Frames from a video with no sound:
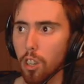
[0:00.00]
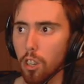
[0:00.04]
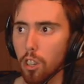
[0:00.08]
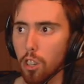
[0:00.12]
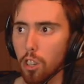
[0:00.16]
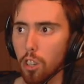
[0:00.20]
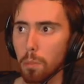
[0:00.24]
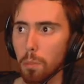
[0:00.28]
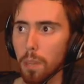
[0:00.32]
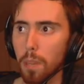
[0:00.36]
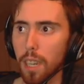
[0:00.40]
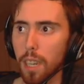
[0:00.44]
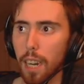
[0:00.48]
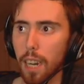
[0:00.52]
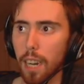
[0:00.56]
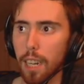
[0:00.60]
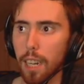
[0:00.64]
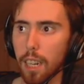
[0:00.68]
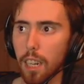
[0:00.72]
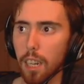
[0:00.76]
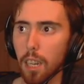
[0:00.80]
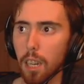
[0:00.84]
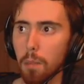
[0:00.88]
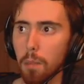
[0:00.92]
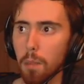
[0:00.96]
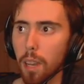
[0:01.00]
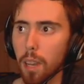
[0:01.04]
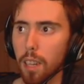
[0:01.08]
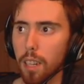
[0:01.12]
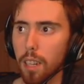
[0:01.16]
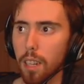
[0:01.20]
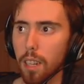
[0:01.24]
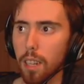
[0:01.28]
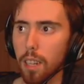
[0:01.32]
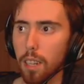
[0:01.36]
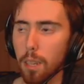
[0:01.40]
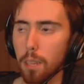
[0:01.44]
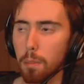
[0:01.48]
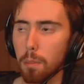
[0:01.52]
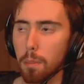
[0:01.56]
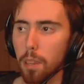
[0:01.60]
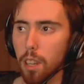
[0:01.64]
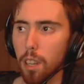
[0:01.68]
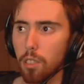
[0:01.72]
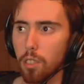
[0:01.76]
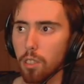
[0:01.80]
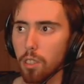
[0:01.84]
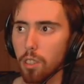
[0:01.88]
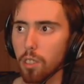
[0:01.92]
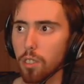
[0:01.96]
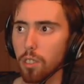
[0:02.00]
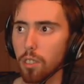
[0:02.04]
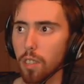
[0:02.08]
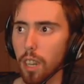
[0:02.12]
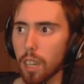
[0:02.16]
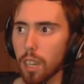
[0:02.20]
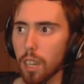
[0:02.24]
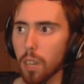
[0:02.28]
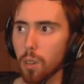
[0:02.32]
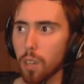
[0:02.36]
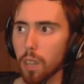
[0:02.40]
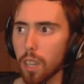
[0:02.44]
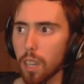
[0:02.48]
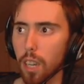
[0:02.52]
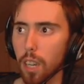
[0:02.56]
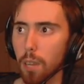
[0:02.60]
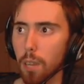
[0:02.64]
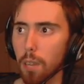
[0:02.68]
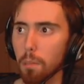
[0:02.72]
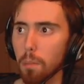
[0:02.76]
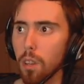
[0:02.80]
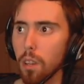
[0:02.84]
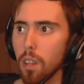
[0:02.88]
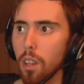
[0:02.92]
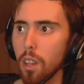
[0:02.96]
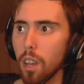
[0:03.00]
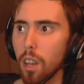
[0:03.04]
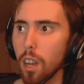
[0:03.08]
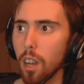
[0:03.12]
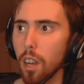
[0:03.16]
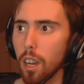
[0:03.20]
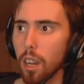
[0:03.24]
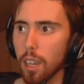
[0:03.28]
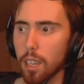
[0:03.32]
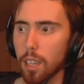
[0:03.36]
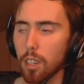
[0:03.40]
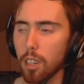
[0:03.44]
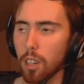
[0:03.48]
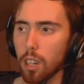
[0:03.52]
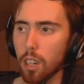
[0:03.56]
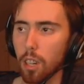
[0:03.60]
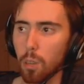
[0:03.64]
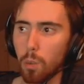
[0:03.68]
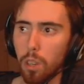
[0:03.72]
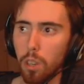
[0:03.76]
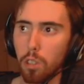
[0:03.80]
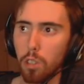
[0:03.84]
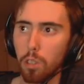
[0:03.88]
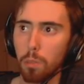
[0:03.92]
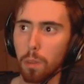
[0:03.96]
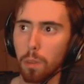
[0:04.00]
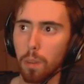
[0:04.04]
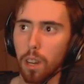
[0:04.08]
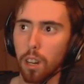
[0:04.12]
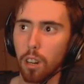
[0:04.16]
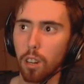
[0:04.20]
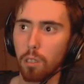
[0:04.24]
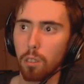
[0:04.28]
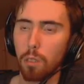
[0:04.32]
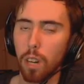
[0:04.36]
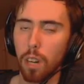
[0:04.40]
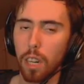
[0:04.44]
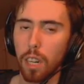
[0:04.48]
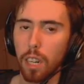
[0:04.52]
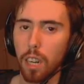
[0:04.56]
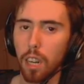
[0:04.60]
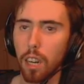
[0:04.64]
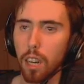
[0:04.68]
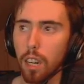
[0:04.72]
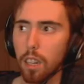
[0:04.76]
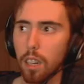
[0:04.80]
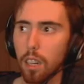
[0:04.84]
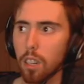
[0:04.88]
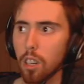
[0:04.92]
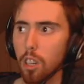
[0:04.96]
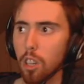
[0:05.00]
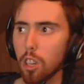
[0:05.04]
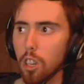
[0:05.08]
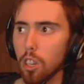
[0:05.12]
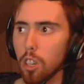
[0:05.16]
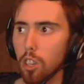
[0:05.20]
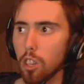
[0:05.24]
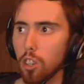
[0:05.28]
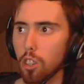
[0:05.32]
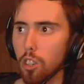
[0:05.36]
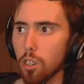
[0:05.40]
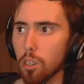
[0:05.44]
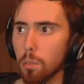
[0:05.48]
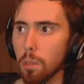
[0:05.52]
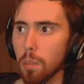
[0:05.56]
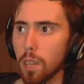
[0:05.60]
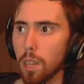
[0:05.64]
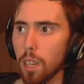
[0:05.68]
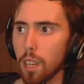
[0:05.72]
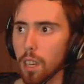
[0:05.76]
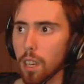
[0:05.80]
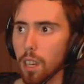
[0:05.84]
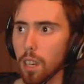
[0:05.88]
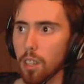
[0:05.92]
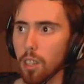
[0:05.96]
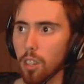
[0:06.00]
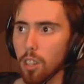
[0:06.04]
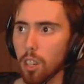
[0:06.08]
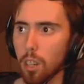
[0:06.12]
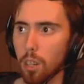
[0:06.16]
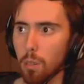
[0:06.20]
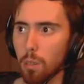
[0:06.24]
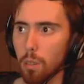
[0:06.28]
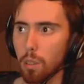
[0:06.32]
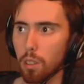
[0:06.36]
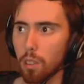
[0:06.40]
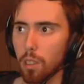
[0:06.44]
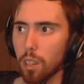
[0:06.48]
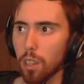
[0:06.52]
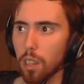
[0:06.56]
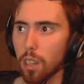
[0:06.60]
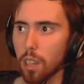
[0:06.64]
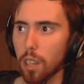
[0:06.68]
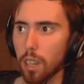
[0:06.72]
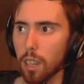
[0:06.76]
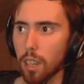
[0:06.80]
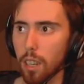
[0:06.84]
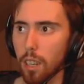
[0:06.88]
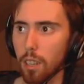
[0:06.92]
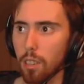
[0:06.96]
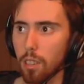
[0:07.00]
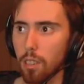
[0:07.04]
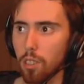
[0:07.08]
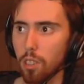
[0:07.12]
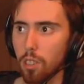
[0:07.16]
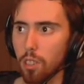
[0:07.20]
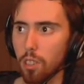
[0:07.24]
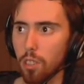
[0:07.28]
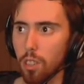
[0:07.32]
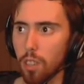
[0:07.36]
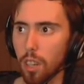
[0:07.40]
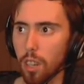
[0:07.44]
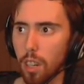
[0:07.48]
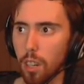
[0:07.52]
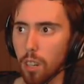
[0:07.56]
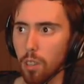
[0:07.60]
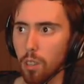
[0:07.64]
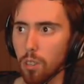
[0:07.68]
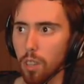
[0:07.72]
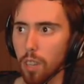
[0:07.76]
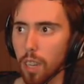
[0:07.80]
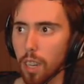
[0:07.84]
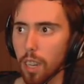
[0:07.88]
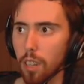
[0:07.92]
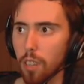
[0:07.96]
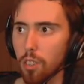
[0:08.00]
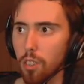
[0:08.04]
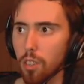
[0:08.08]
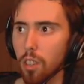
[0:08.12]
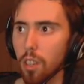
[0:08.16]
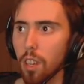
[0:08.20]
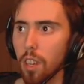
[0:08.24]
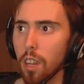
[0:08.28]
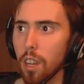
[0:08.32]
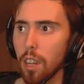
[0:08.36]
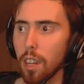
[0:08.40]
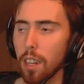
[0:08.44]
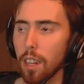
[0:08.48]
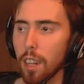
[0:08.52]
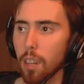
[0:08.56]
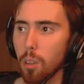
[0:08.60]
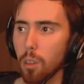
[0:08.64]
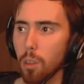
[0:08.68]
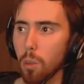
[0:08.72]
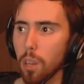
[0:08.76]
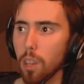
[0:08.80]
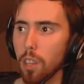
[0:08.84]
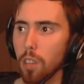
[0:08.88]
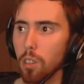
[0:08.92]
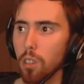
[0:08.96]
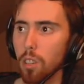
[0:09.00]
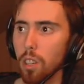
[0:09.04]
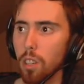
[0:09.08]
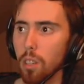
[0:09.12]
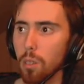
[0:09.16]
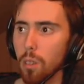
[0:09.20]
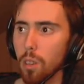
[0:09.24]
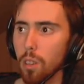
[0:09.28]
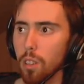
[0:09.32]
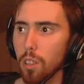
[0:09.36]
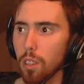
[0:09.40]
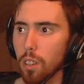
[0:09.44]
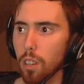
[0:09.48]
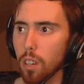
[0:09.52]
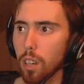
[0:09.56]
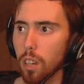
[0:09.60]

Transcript: you should be kiting them. And the DPS that's not going up, killing the weak spot on Raygon, should be dealing with CCing those ads. Now the way you deal with